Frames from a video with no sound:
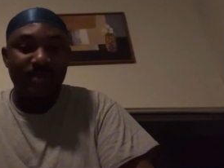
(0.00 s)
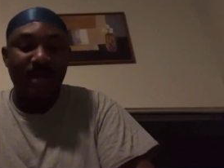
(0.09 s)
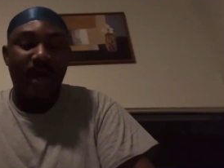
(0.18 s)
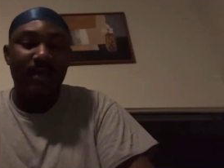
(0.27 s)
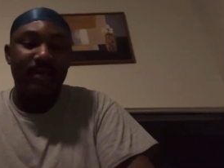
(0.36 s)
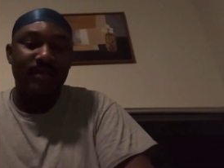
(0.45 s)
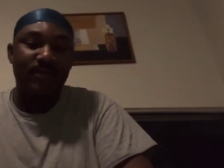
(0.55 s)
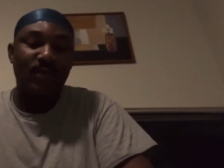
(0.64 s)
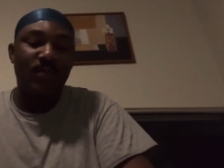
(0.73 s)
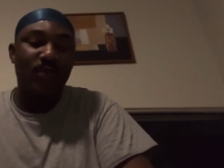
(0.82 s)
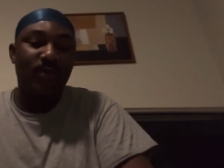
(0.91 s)

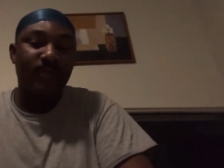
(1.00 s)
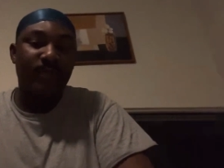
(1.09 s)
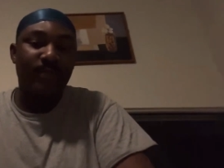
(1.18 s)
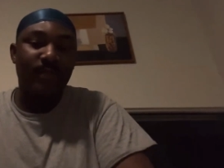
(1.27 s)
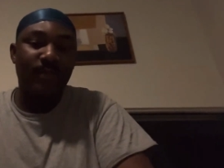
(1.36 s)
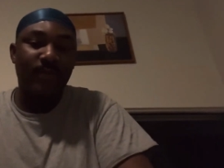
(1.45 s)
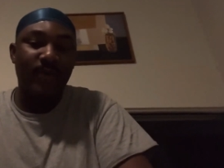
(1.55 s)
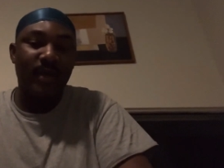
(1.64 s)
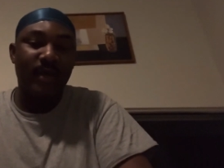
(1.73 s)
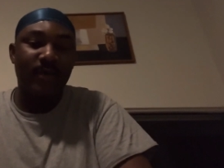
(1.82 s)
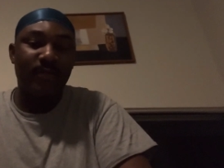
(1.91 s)
One more. We
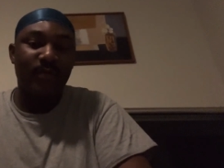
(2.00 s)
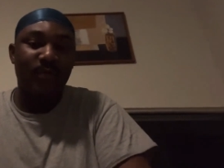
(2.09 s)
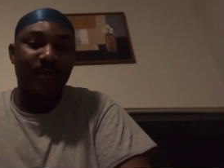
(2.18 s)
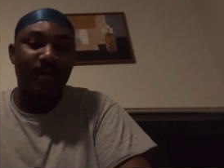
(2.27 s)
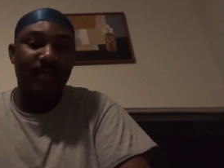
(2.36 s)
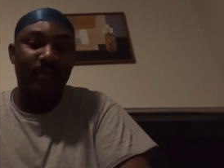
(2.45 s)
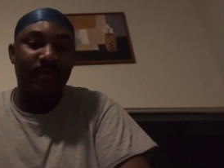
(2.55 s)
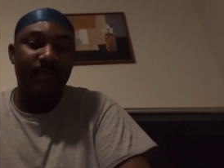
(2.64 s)
have one more, people.